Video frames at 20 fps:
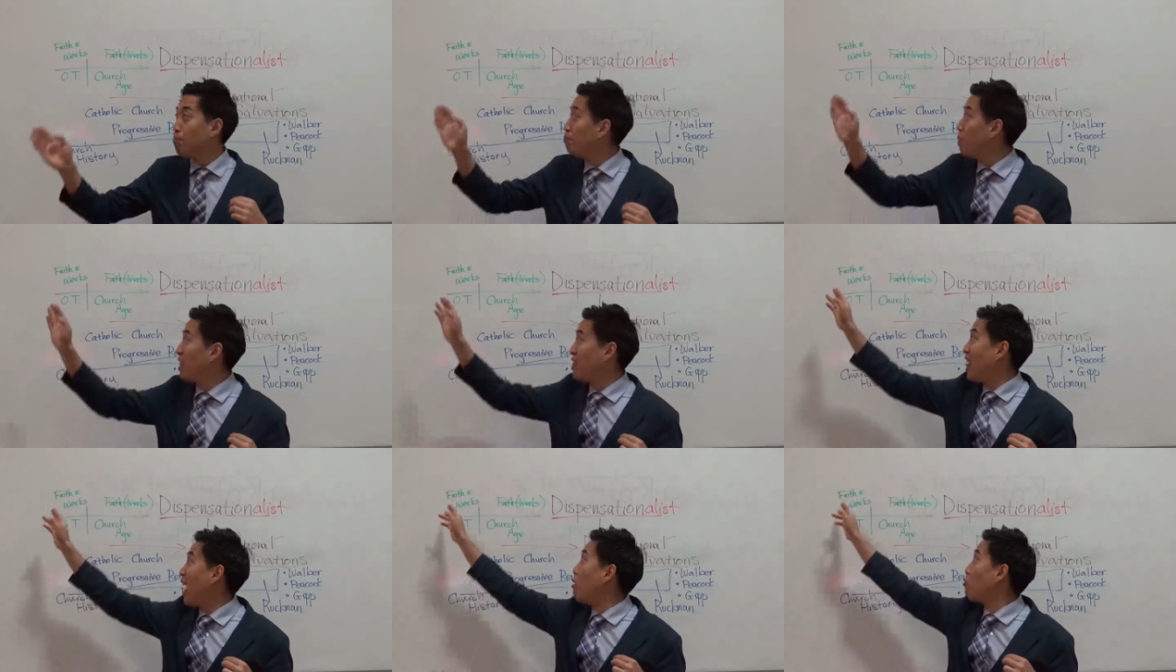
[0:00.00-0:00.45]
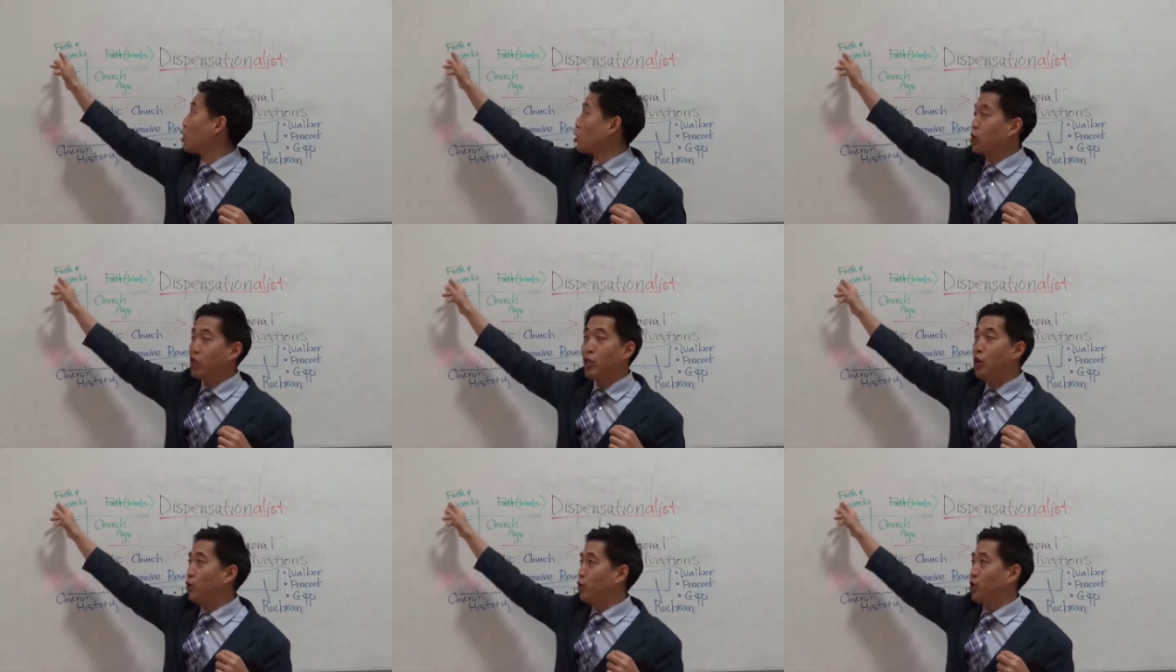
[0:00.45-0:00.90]
but they were
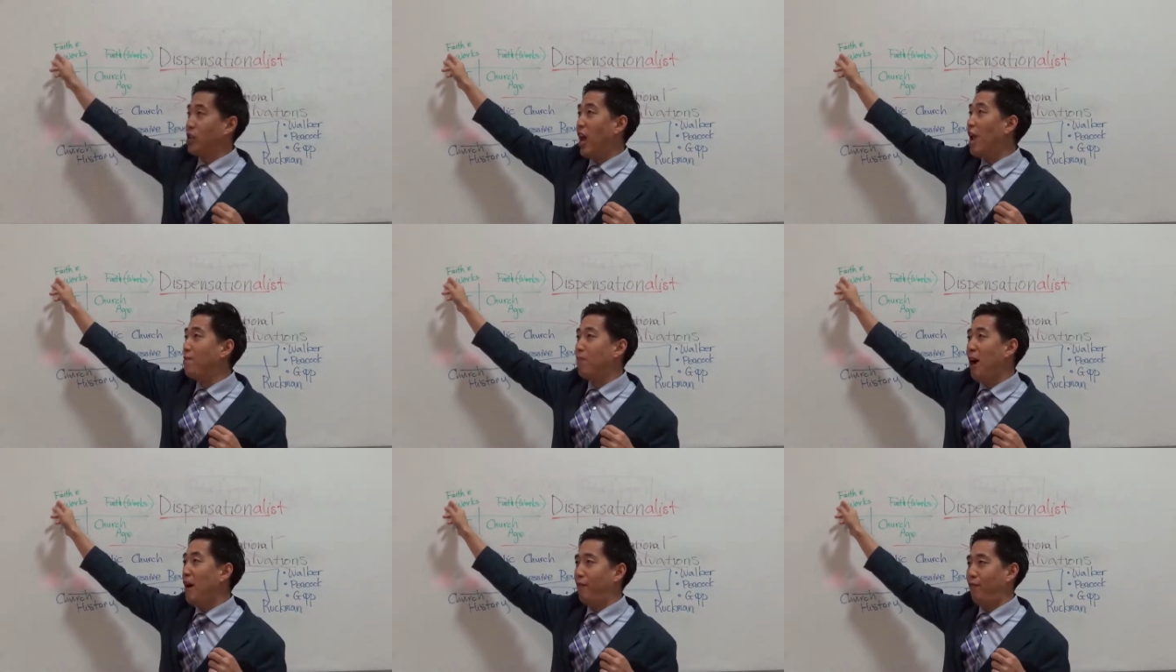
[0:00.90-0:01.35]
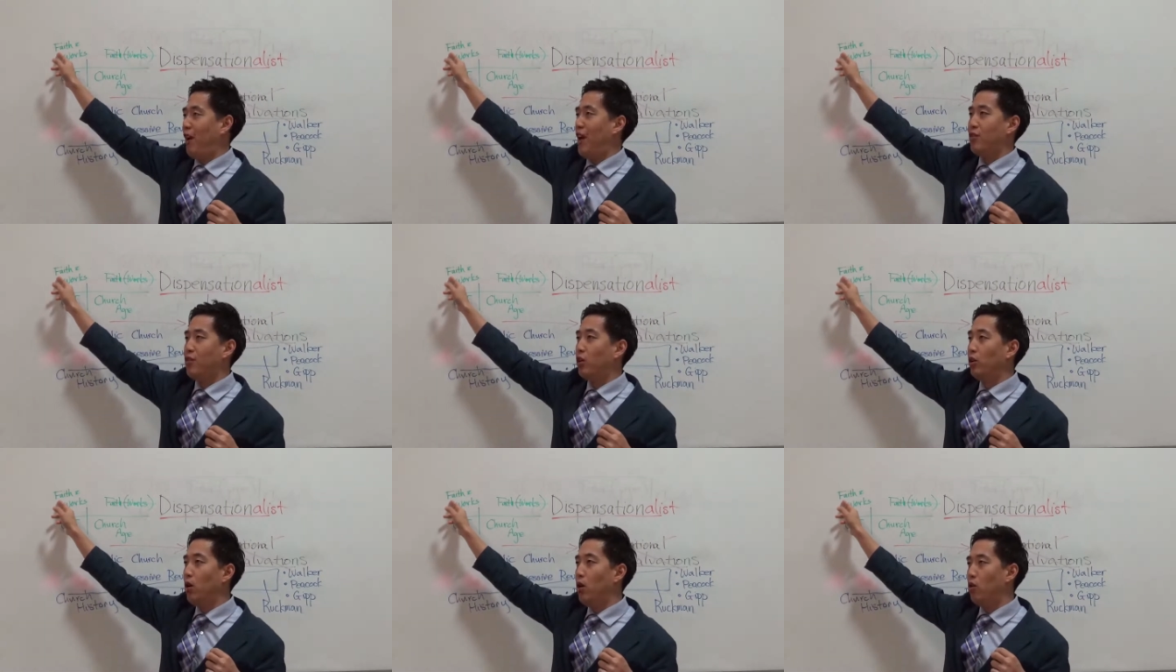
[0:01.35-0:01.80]
still saved by
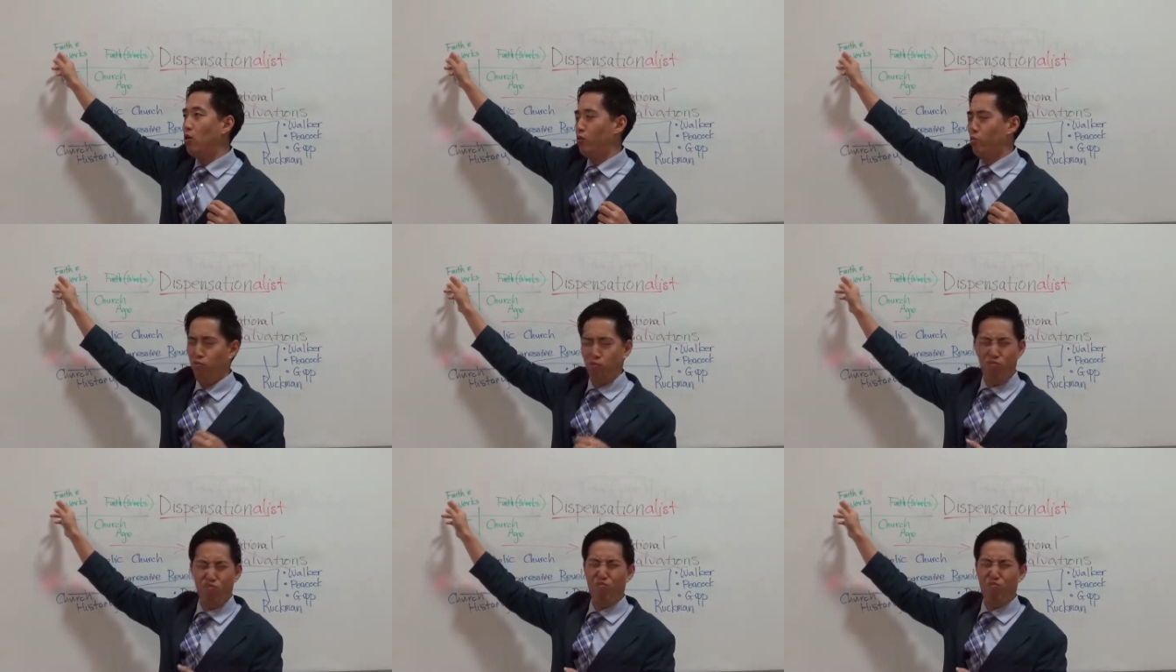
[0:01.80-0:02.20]
faith alone.